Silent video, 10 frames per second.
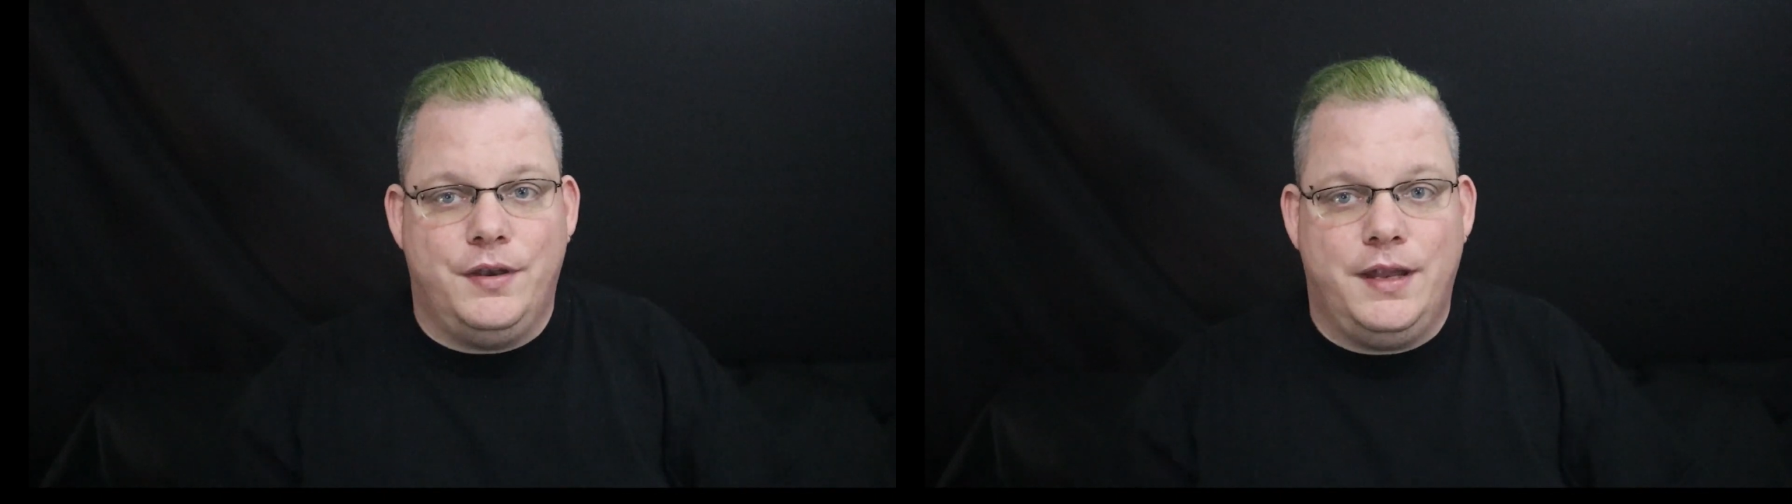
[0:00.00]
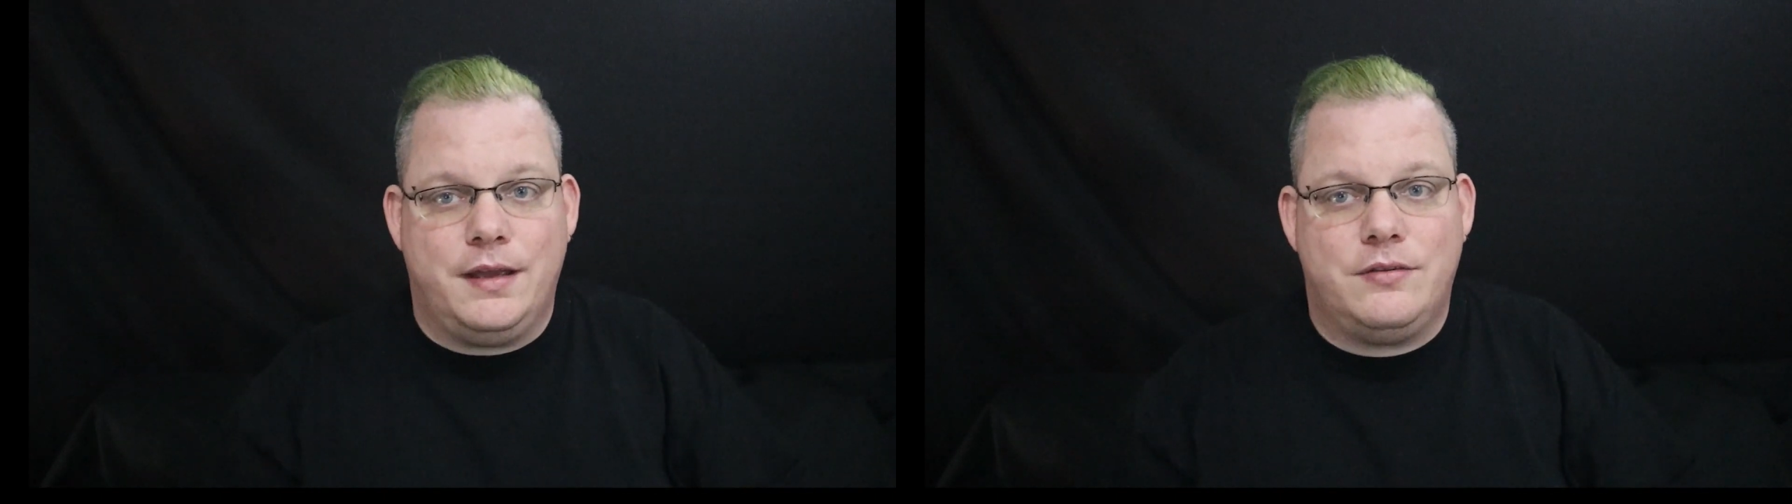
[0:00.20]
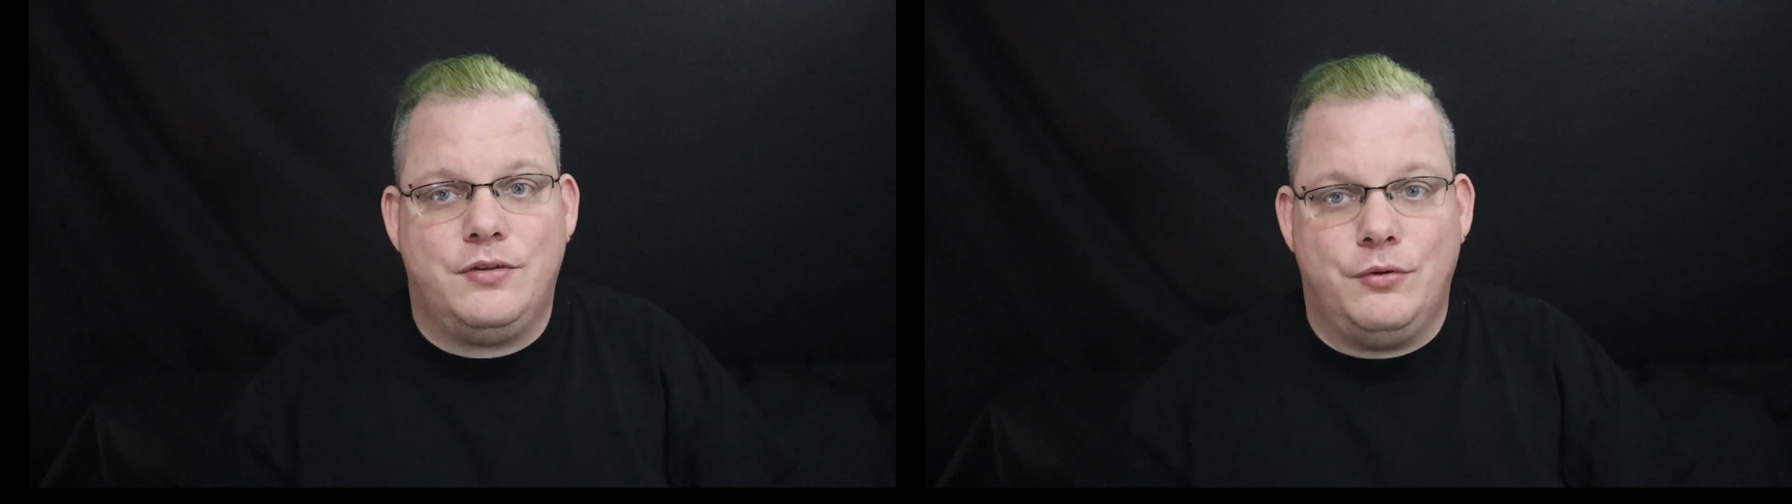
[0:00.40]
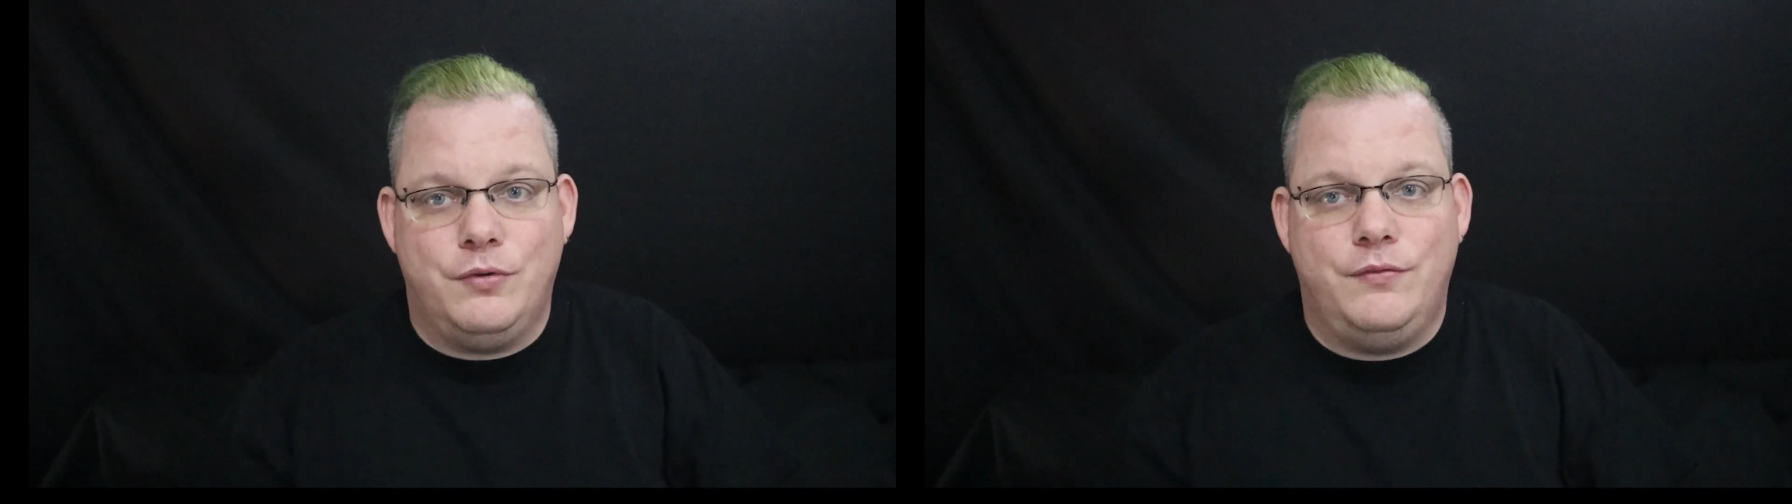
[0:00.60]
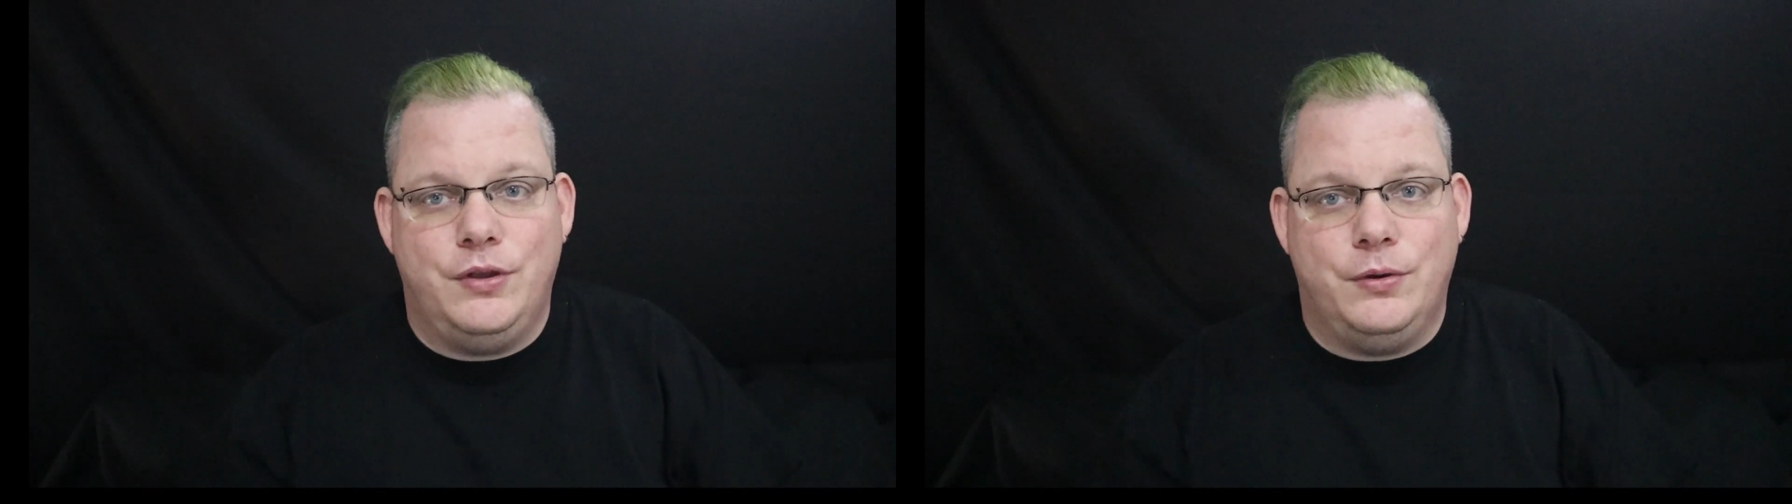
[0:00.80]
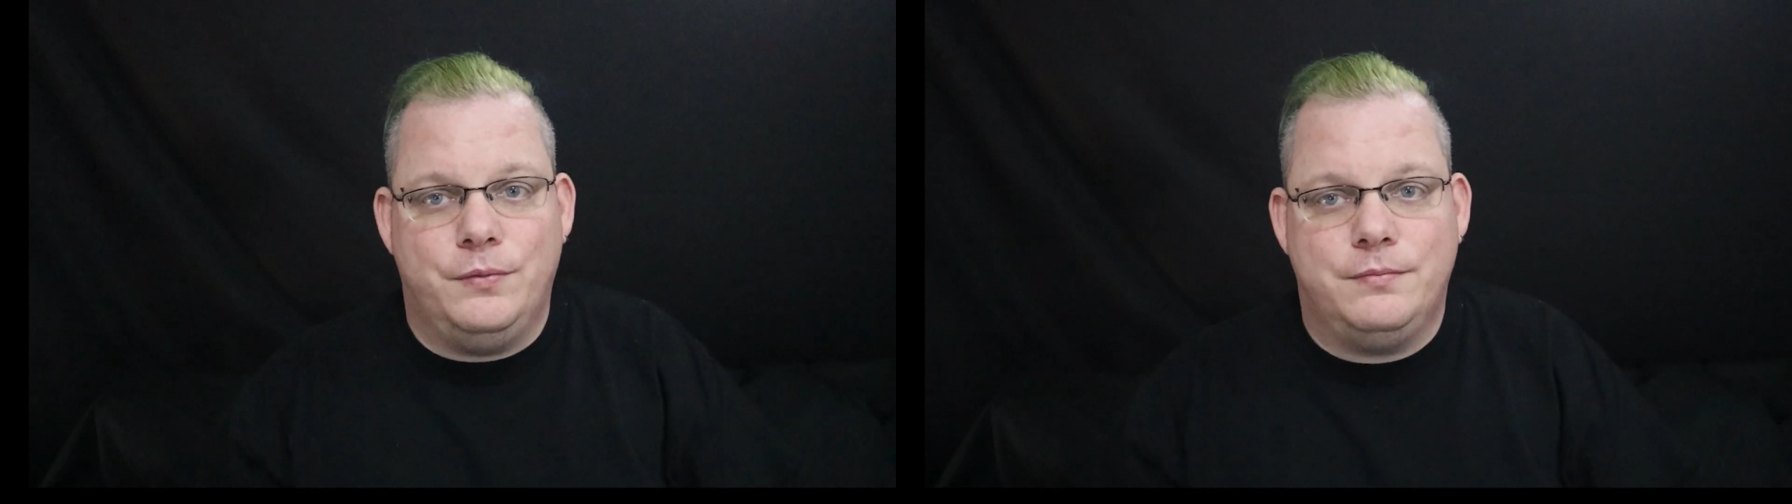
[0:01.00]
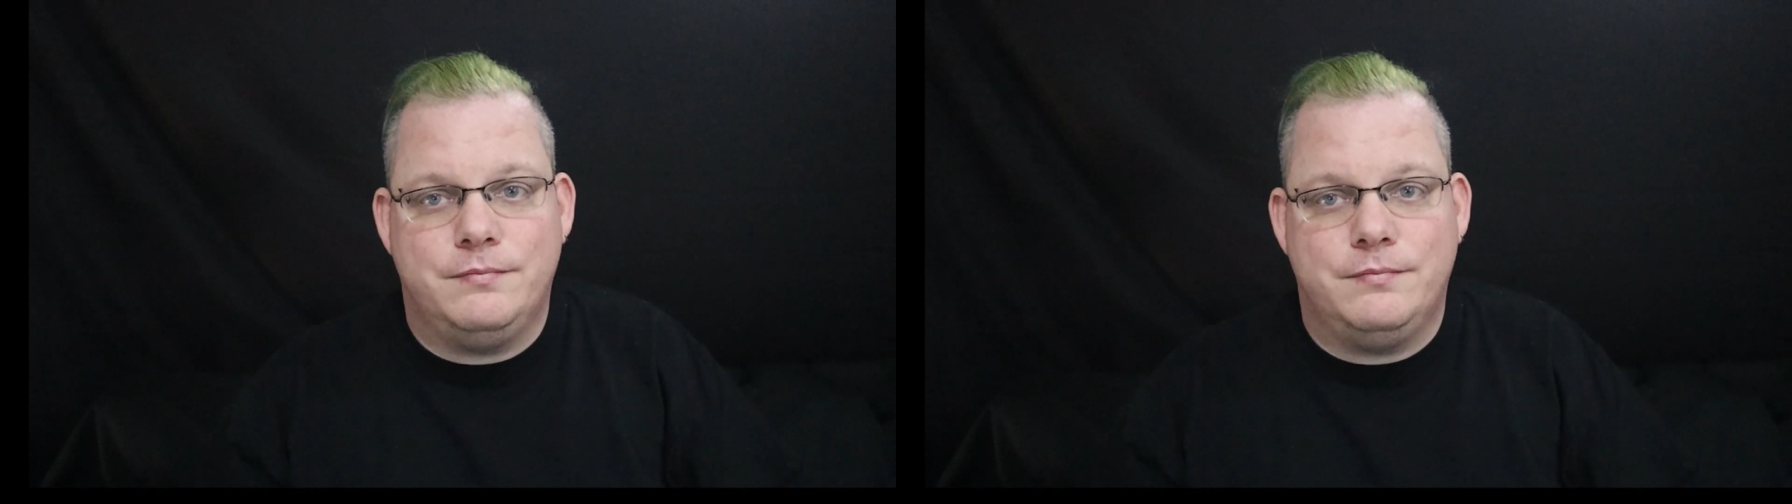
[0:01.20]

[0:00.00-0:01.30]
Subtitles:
the next review.